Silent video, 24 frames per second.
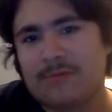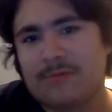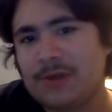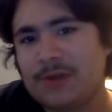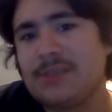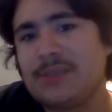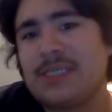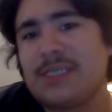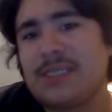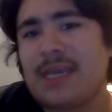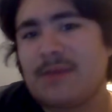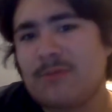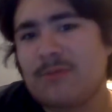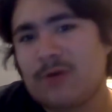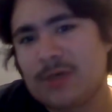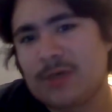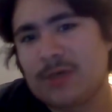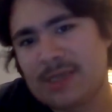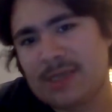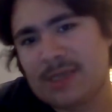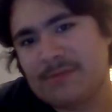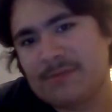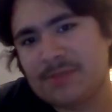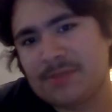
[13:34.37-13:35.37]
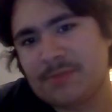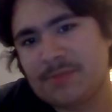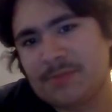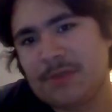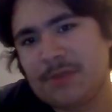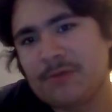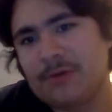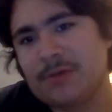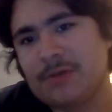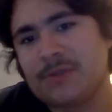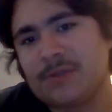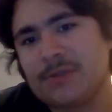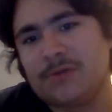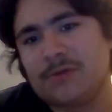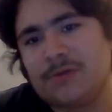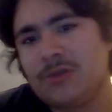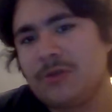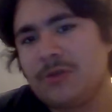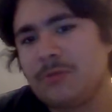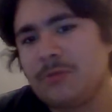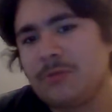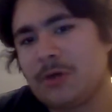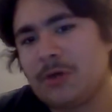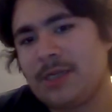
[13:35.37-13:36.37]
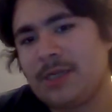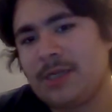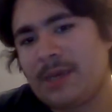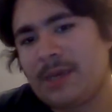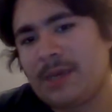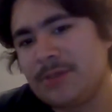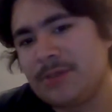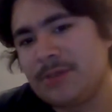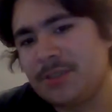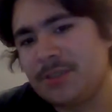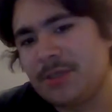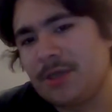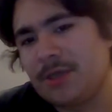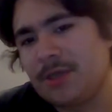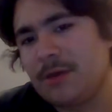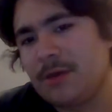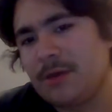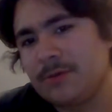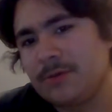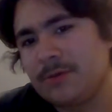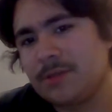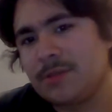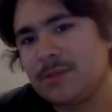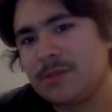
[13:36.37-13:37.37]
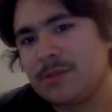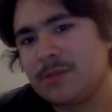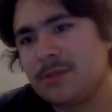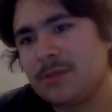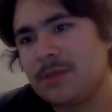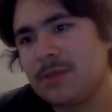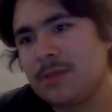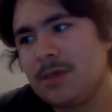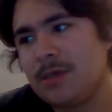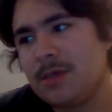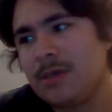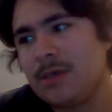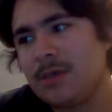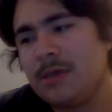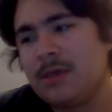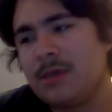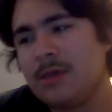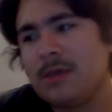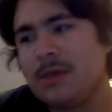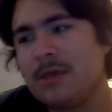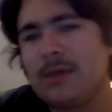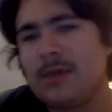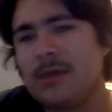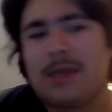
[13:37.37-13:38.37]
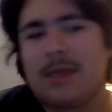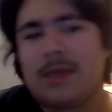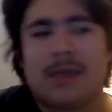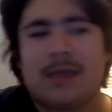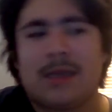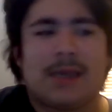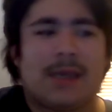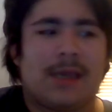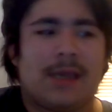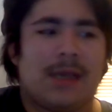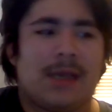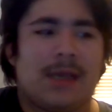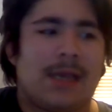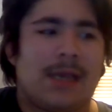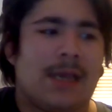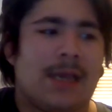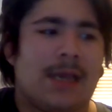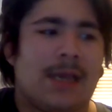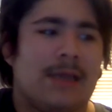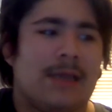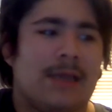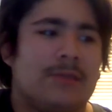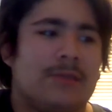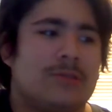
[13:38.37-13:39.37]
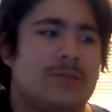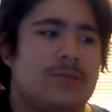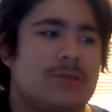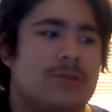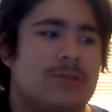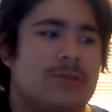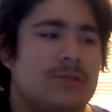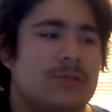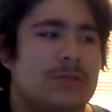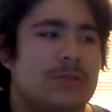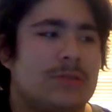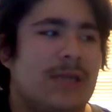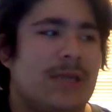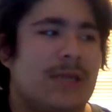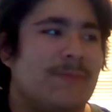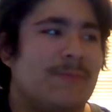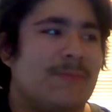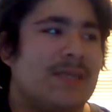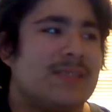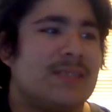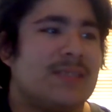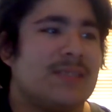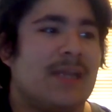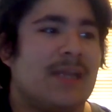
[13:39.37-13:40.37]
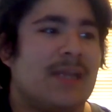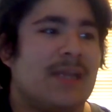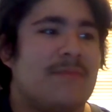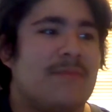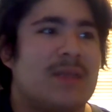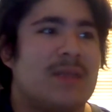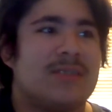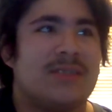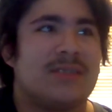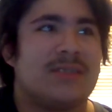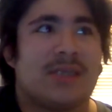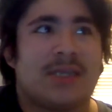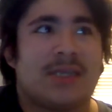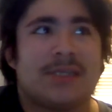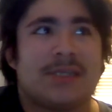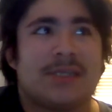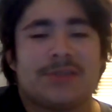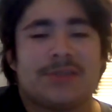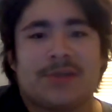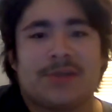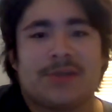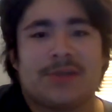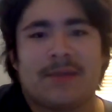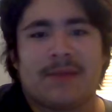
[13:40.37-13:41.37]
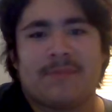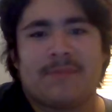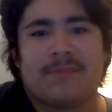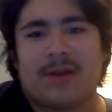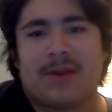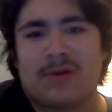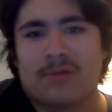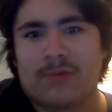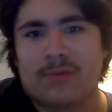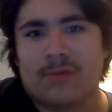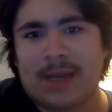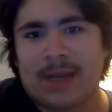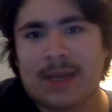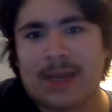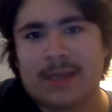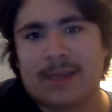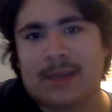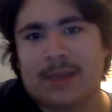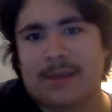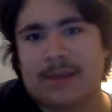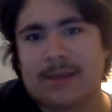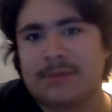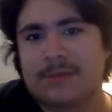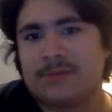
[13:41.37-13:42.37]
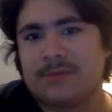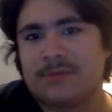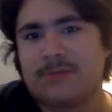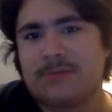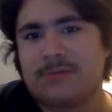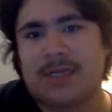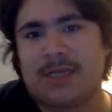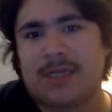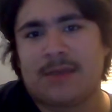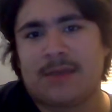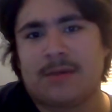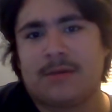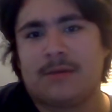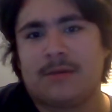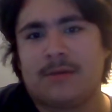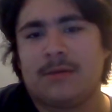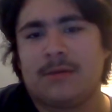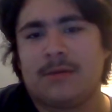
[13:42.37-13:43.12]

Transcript: take more damage, but you also do more damage to ghosts. And it makes it easier to get better rankings when